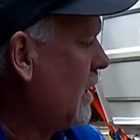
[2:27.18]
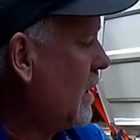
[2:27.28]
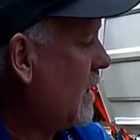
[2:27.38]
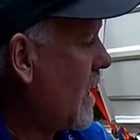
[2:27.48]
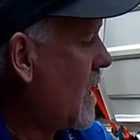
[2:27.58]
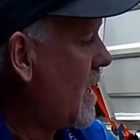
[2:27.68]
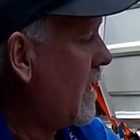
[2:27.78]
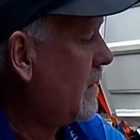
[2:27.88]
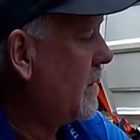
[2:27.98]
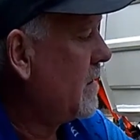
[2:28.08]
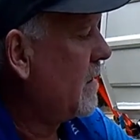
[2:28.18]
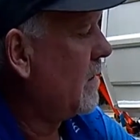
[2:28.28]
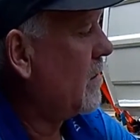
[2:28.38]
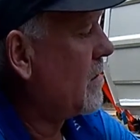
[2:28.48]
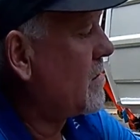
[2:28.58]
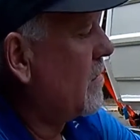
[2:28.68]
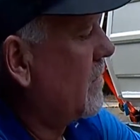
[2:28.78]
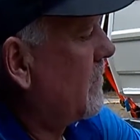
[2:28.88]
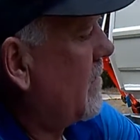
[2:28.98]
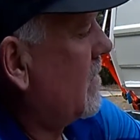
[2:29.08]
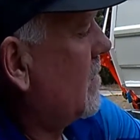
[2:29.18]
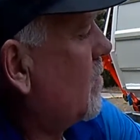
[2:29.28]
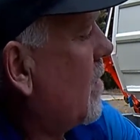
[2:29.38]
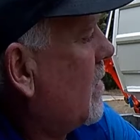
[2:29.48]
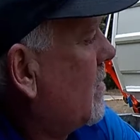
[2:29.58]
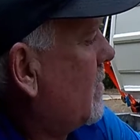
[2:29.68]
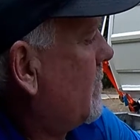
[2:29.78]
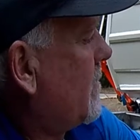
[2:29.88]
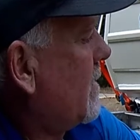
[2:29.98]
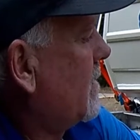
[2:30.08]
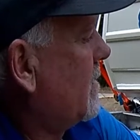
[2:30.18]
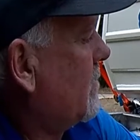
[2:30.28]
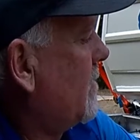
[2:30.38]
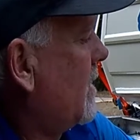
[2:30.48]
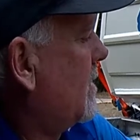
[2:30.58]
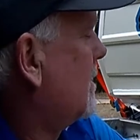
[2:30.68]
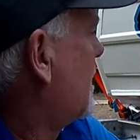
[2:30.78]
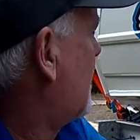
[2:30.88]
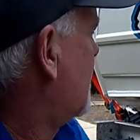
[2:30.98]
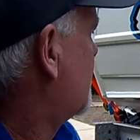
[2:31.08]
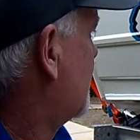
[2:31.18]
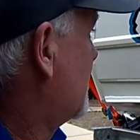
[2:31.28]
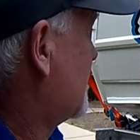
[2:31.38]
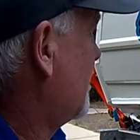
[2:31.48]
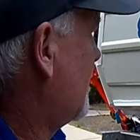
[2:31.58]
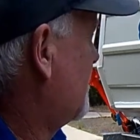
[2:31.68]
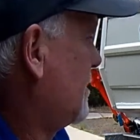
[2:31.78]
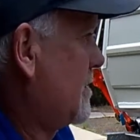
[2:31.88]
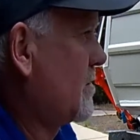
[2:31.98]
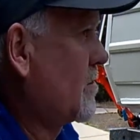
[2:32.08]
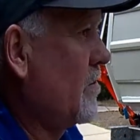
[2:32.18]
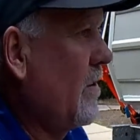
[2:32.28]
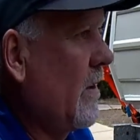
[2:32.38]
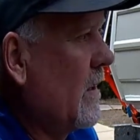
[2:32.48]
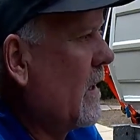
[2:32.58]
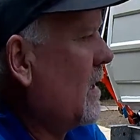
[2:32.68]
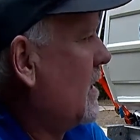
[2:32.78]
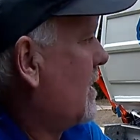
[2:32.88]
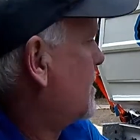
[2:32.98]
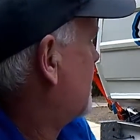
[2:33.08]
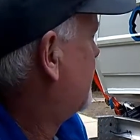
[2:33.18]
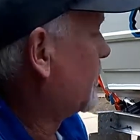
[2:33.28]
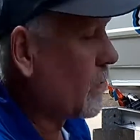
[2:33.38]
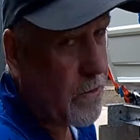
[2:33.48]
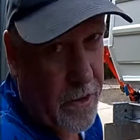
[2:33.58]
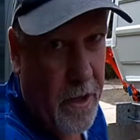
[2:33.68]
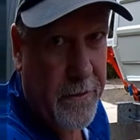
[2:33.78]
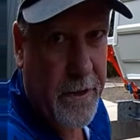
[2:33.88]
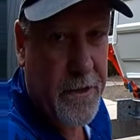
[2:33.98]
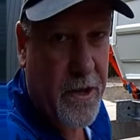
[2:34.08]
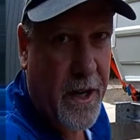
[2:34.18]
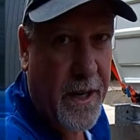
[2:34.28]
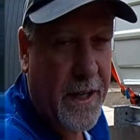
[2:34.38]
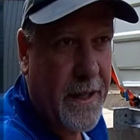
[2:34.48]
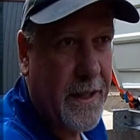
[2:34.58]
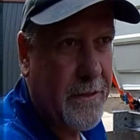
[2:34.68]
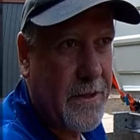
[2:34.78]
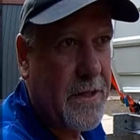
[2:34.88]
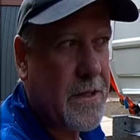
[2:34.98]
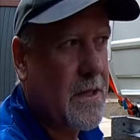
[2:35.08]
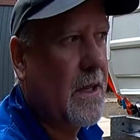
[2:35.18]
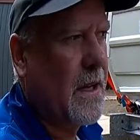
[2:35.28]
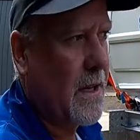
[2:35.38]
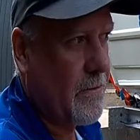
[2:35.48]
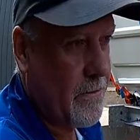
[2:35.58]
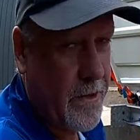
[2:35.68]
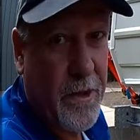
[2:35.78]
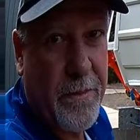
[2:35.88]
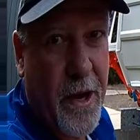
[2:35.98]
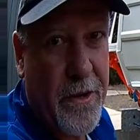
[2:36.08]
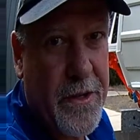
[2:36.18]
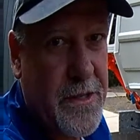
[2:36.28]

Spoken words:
LED lights on your front, your white on the front and your red and yellows on the side, which is good. It's a full drive-on trailer, which is a real bonus.